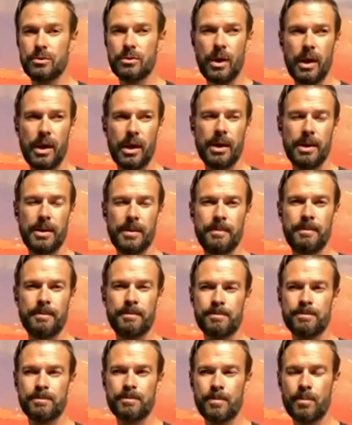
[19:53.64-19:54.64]

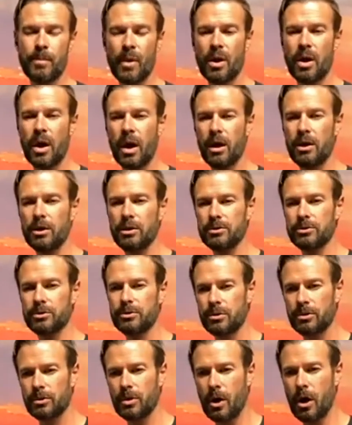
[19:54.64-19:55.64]
I'll
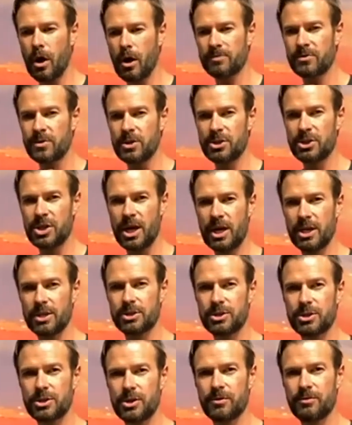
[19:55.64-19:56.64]
often
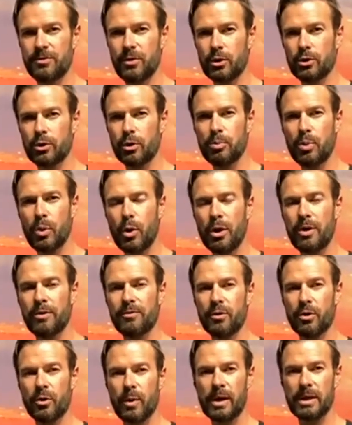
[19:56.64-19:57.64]
change the focal point
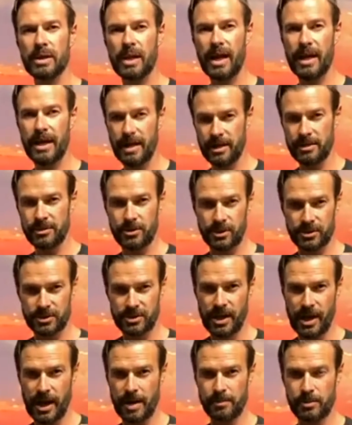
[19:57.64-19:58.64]
for where light enters
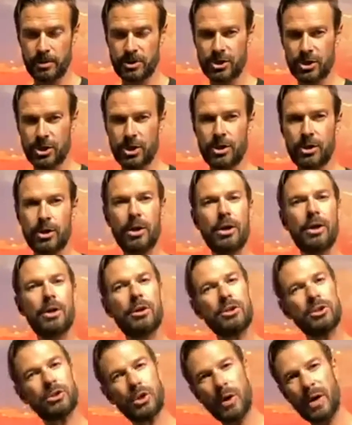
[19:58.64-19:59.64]
the aperture,
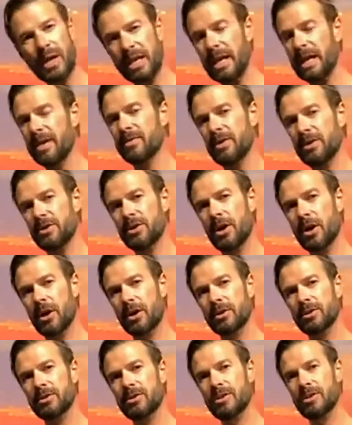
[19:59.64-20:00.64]
so I get the
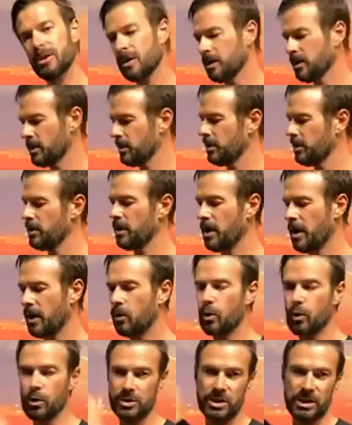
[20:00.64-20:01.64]
darks
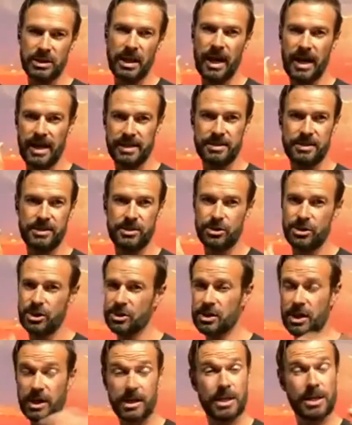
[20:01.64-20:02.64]
or the lights,
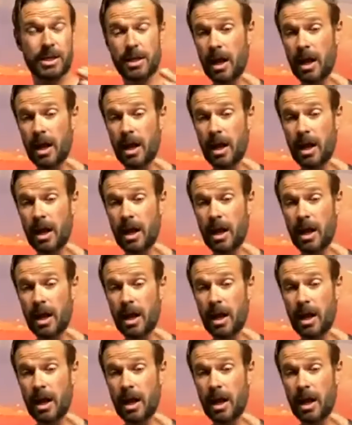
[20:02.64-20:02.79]
just like in an